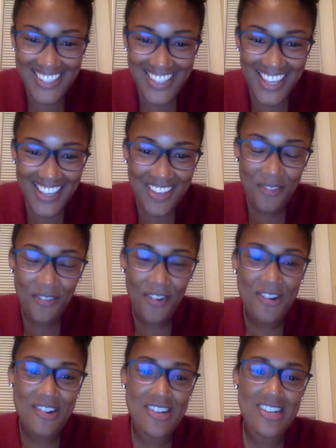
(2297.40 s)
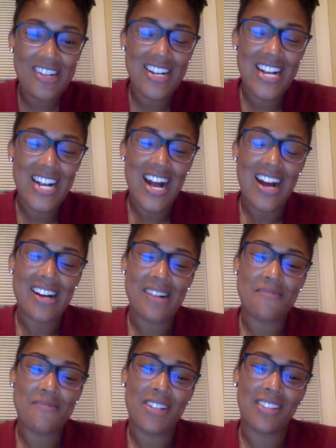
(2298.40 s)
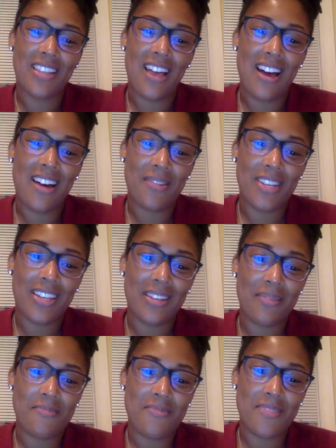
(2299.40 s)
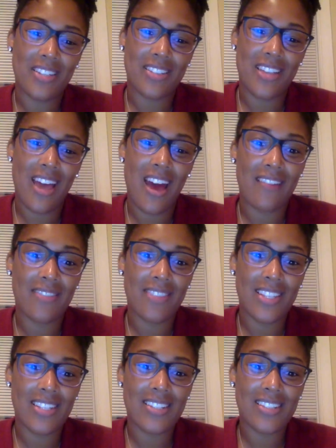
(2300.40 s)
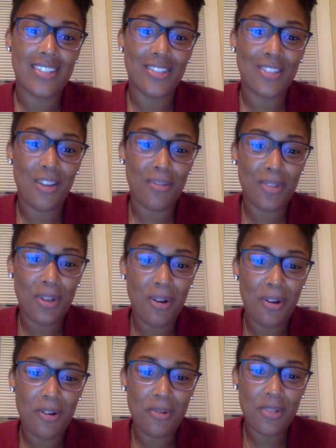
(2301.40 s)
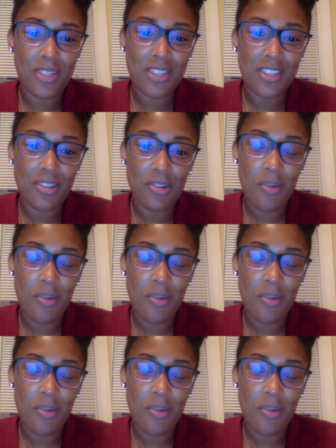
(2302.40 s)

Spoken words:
Thank you for allowing me to have this discovery call with you.